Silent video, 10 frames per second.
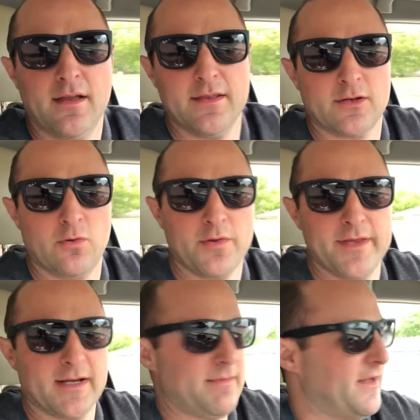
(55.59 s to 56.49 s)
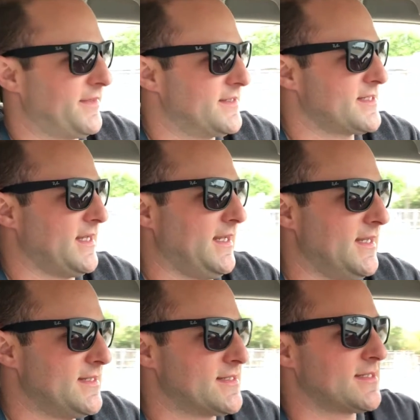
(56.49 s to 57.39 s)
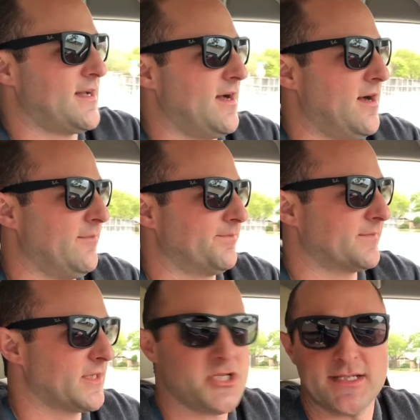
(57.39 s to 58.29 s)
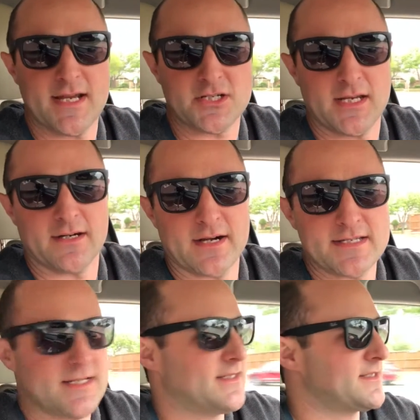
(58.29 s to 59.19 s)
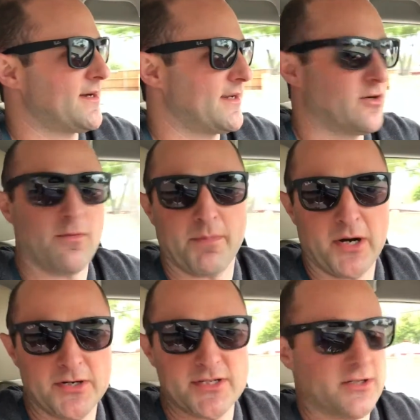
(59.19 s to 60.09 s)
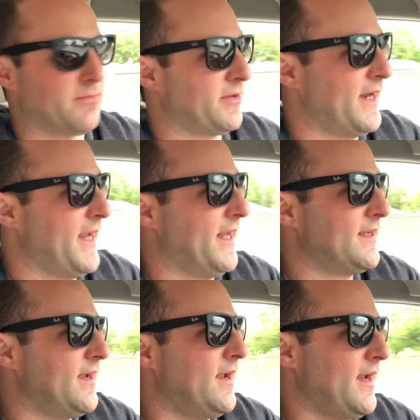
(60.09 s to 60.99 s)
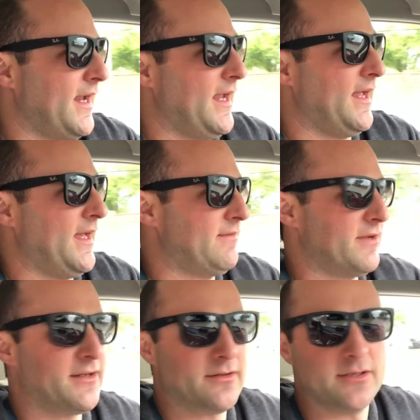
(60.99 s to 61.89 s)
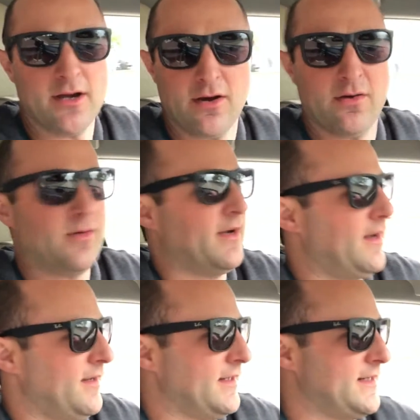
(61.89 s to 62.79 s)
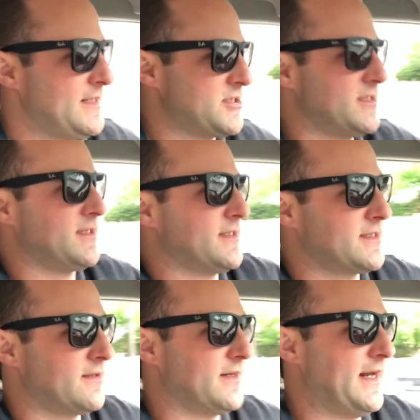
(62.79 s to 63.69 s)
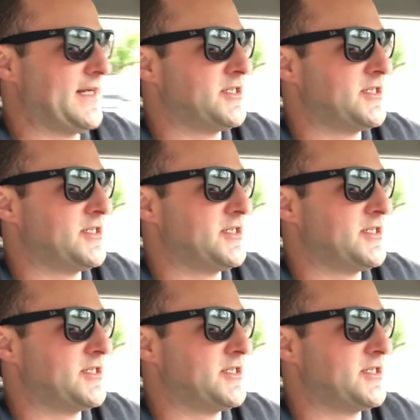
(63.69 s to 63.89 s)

The cool thing about this is she's actually interested in starting her own personal brand. And if y'all don't know, in addition to this 30-day